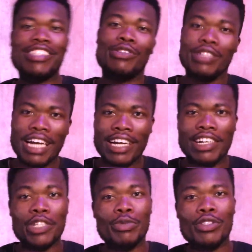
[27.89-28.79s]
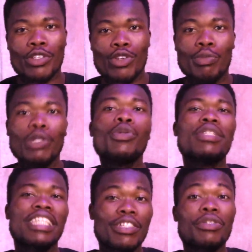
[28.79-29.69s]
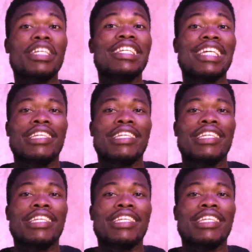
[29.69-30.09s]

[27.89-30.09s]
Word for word: still now Accra Sports Stadium, they only say training day,